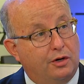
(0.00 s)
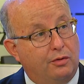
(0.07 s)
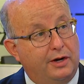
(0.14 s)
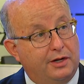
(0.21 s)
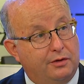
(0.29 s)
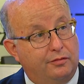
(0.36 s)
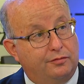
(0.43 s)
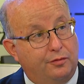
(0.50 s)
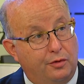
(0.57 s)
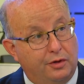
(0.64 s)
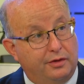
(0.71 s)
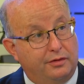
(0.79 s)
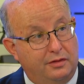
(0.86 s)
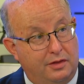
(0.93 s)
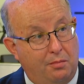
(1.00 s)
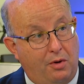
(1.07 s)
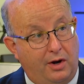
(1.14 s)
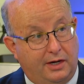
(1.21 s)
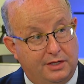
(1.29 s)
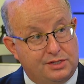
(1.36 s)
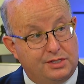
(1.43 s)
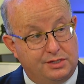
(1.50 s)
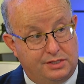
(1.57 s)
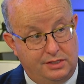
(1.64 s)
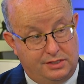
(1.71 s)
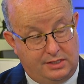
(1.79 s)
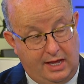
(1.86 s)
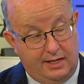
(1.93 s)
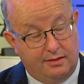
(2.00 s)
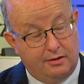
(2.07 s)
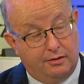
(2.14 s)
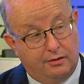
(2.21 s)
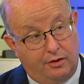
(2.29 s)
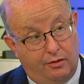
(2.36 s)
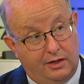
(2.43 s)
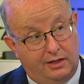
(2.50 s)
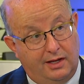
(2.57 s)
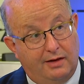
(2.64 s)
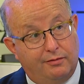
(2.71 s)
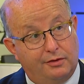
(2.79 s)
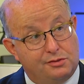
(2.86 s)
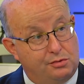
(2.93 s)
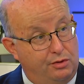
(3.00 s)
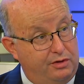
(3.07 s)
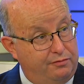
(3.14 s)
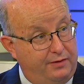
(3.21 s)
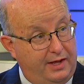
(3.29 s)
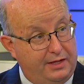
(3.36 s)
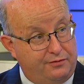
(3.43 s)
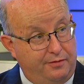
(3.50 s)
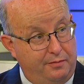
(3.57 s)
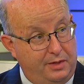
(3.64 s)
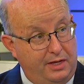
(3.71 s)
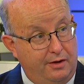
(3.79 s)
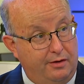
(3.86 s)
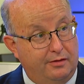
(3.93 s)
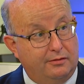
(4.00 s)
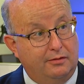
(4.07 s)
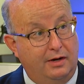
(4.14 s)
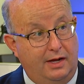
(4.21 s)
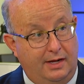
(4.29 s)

critical for the markets to sustain their current levels or advance from here.